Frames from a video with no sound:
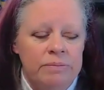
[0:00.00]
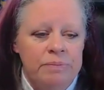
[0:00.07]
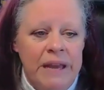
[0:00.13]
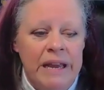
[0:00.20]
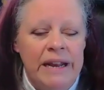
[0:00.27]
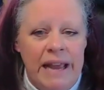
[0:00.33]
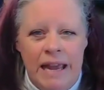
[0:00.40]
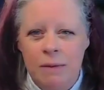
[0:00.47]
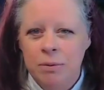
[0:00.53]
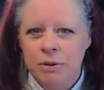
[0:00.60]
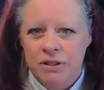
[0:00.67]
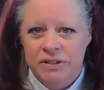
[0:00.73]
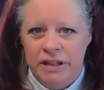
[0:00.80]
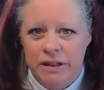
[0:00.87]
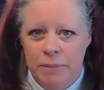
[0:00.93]
Being able
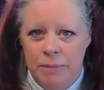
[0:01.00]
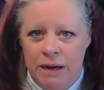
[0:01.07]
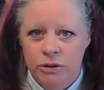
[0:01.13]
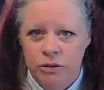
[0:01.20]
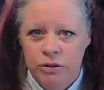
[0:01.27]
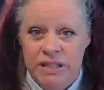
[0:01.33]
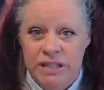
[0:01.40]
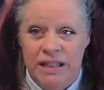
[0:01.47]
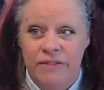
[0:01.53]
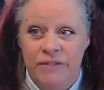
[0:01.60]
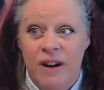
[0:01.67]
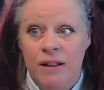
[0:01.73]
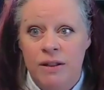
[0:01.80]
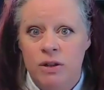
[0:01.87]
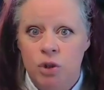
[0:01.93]
to set the boundaries and then
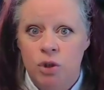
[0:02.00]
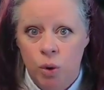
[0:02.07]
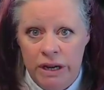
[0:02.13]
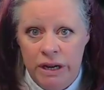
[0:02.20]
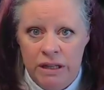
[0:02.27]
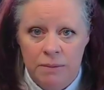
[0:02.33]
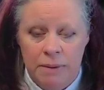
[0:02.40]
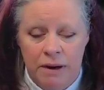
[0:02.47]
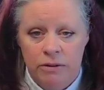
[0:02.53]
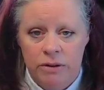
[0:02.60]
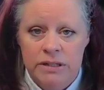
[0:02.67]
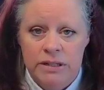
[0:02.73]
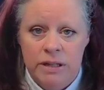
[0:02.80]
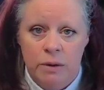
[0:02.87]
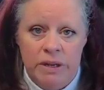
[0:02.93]
find the joy in the
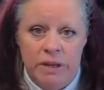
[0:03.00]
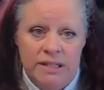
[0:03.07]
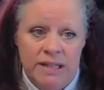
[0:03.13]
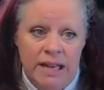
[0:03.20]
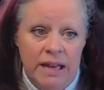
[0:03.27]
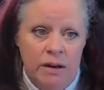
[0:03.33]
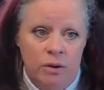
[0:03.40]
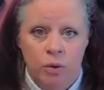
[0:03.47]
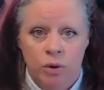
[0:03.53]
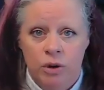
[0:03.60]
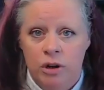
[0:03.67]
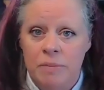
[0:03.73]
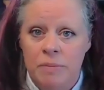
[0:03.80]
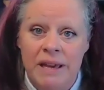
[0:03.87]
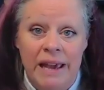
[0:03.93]
boundaries that we set in
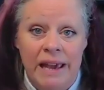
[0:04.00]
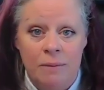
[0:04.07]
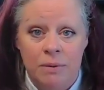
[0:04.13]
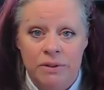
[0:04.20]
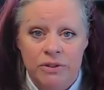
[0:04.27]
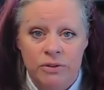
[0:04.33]
order to be able